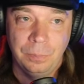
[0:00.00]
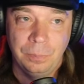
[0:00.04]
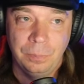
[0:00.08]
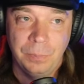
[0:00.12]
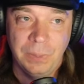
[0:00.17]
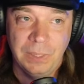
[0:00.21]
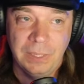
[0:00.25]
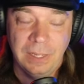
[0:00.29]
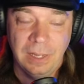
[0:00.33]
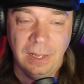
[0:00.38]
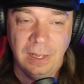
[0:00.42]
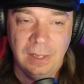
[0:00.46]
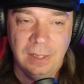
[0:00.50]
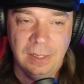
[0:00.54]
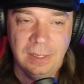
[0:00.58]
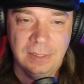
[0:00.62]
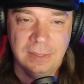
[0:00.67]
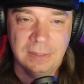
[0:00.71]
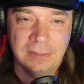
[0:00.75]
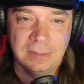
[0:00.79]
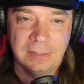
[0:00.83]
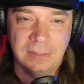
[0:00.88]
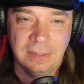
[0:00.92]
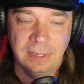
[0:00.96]

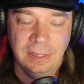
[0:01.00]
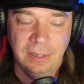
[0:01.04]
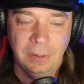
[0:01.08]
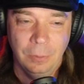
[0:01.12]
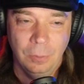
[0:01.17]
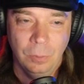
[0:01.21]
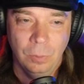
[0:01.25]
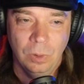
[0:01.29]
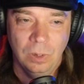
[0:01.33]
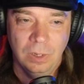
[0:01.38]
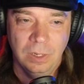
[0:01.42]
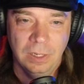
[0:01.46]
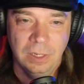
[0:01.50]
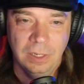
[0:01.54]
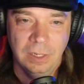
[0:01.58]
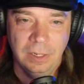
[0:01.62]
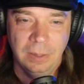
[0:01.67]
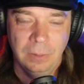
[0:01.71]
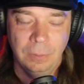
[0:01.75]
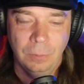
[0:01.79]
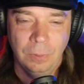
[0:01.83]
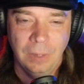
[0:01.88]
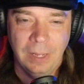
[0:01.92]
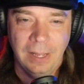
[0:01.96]
because it would
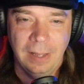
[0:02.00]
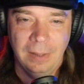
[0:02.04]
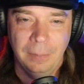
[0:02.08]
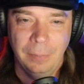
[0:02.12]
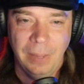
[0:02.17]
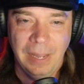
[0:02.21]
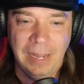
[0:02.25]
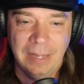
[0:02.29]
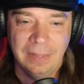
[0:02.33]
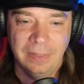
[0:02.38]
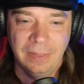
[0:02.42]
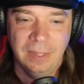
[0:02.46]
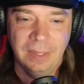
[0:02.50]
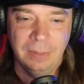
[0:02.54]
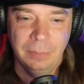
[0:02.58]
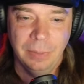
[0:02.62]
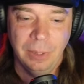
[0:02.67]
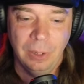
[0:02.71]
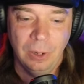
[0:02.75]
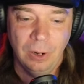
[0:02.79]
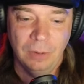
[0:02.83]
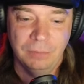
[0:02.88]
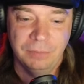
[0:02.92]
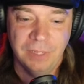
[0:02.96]
back then,
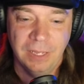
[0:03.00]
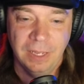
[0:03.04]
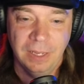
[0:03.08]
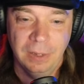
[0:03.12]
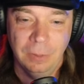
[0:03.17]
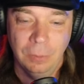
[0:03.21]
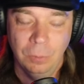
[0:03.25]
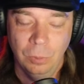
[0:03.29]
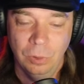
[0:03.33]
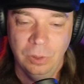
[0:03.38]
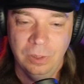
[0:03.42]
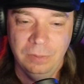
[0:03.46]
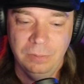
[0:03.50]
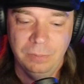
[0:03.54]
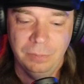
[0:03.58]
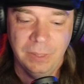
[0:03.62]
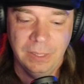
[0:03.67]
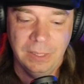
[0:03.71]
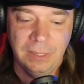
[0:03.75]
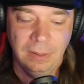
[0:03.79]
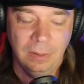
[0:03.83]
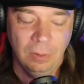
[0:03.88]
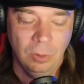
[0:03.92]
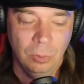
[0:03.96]
Better Off Dead would have
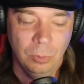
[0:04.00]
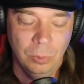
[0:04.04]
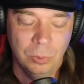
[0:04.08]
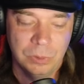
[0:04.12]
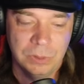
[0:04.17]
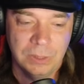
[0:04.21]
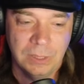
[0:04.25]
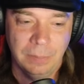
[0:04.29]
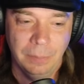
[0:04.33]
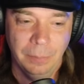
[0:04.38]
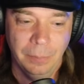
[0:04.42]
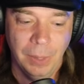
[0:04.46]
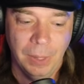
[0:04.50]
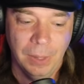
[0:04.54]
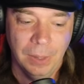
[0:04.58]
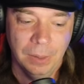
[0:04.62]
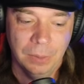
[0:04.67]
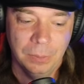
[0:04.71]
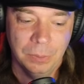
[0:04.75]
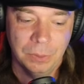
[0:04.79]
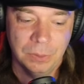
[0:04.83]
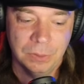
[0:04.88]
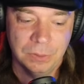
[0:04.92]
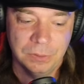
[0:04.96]
been almost
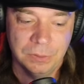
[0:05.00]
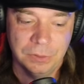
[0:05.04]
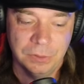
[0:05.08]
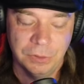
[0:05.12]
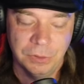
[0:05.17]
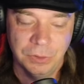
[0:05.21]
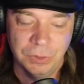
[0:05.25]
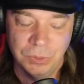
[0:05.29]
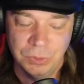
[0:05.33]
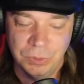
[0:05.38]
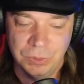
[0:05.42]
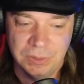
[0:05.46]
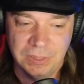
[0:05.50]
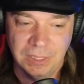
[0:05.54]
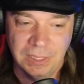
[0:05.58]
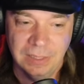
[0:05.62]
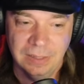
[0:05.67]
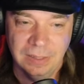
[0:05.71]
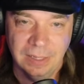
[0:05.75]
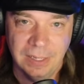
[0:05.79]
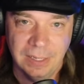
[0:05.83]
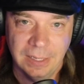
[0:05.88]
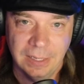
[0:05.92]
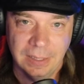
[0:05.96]
comparable to, say,
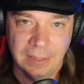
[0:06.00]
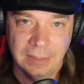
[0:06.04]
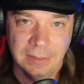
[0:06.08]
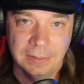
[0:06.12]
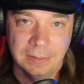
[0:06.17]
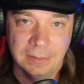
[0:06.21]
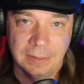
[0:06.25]
like a